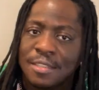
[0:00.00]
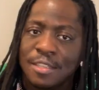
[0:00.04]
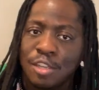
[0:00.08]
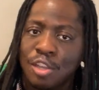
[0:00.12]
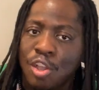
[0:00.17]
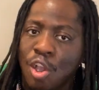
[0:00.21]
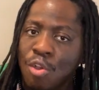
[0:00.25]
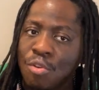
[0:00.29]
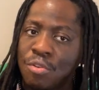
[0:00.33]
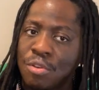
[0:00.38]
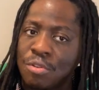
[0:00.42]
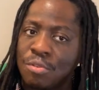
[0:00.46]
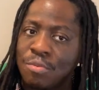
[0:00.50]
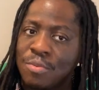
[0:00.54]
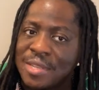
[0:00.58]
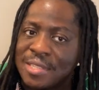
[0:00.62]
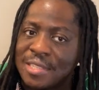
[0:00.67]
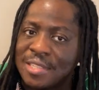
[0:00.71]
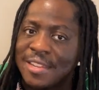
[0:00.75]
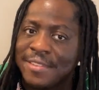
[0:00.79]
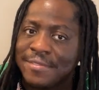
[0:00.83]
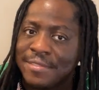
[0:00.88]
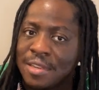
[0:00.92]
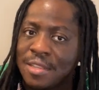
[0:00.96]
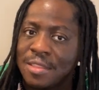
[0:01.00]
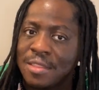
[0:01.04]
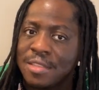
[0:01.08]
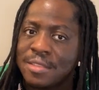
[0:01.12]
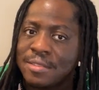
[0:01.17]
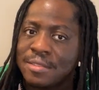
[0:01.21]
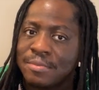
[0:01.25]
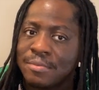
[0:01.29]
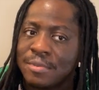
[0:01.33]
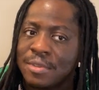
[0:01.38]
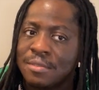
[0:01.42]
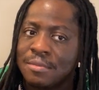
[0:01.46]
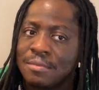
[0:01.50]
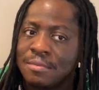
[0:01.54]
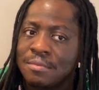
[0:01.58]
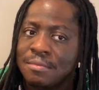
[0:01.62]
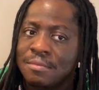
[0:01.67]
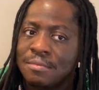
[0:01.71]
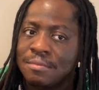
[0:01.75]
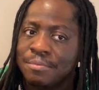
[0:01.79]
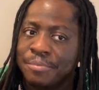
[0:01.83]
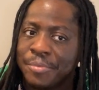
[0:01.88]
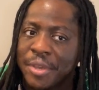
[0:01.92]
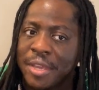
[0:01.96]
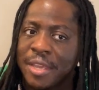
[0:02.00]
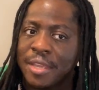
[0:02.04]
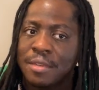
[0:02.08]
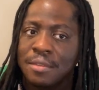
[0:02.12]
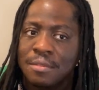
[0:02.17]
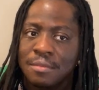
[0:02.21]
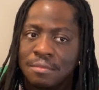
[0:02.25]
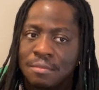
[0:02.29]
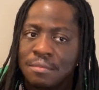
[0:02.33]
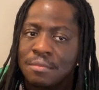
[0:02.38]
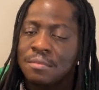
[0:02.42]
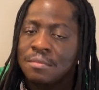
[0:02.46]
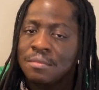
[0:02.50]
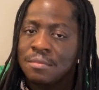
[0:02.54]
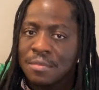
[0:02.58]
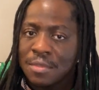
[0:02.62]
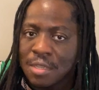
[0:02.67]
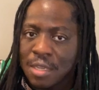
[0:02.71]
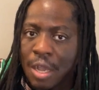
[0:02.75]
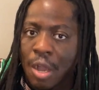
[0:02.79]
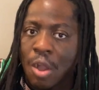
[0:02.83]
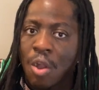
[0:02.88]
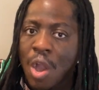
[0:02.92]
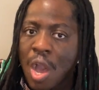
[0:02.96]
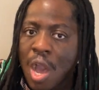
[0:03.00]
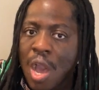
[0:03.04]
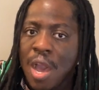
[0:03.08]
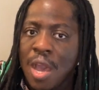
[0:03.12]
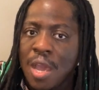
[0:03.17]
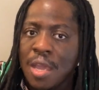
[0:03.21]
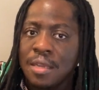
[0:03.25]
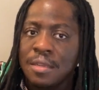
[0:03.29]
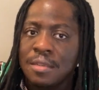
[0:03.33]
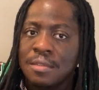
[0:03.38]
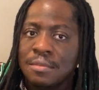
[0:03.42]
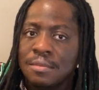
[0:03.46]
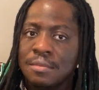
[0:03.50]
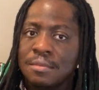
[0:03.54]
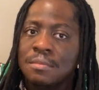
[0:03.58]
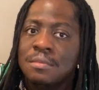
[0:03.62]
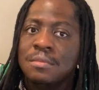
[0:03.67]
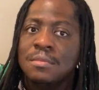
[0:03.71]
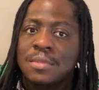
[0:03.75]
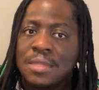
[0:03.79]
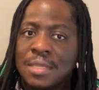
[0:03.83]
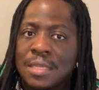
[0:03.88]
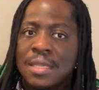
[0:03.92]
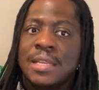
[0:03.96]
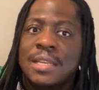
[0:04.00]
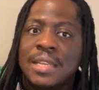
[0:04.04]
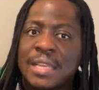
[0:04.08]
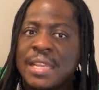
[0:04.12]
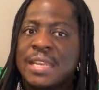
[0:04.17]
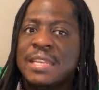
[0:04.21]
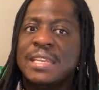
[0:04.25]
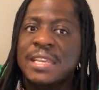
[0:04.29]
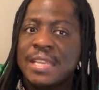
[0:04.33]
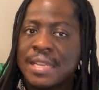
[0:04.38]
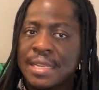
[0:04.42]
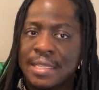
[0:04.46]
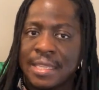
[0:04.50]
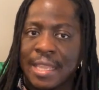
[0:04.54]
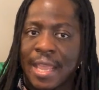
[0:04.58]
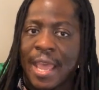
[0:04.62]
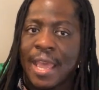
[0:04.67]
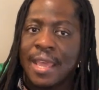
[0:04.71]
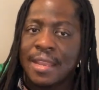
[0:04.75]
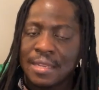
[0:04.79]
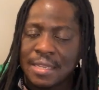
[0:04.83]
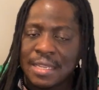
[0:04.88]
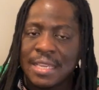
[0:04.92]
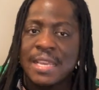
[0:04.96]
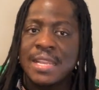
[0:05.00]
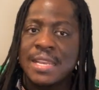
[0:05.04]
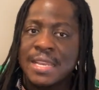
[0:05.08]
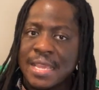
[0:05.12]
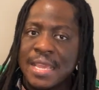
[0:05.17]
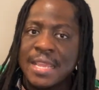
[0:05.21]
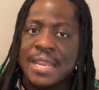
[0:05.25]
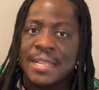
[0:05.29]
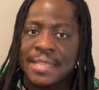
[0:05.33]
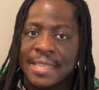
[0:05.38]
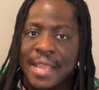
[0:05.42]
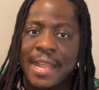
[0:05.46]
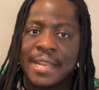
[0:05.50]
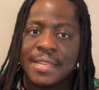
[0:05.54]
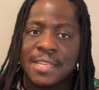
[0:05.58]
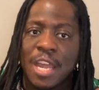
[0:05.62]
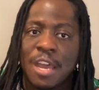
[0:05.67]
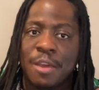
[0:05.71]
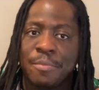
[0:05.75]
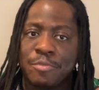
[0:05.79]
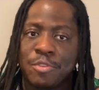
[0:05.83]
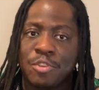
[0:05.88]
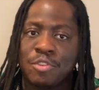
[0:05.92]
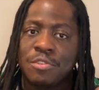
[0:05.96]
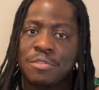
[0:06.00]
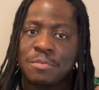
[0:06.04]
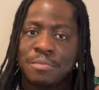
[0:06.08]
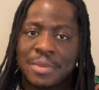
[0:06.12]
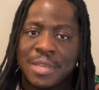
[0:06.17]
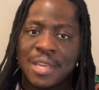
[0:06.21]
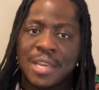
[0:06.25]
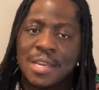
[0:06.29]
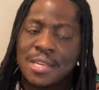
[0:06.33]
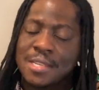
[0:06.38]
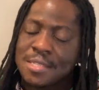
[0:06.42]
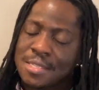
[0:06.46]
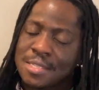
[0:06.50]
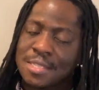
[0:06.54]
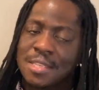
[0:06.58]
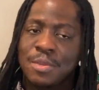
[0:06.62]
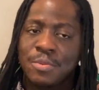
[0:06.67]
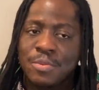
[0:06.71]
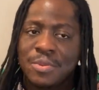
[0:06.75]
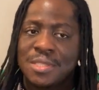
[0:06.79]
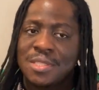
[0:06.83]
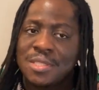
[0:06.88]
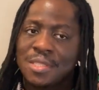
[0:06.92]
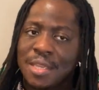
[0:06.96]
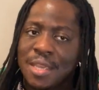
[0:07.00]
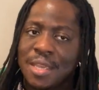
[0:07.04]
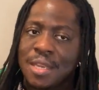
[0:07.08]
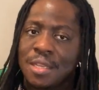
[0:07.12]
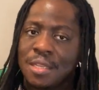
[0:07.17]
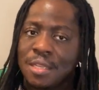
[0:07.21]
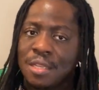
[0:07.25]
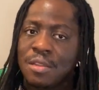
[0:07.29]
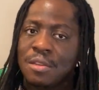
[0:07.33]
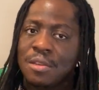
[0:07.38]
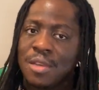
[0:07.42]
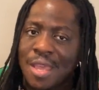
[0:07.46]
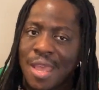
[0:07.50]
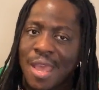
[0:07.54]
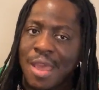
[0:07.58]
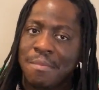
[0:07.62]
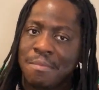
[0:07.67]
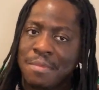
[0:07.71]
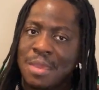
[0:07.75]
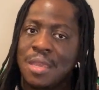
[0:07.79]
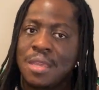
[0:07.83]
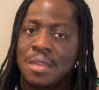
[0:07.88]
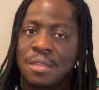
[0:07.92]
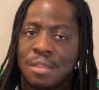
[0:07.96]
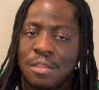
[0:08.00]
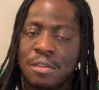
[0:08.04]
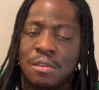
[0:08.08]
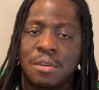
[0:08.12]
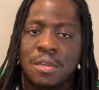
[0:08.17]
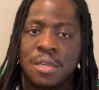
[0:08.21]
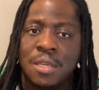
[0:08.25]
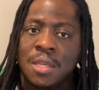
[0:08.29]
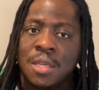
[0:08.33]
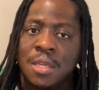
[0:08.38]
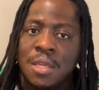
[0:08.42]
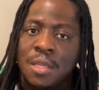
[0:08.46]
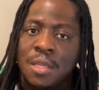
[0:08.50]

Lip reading: Goku wasn't even in this one, but Gohan, he needed that. He needed that W because he was getting a little,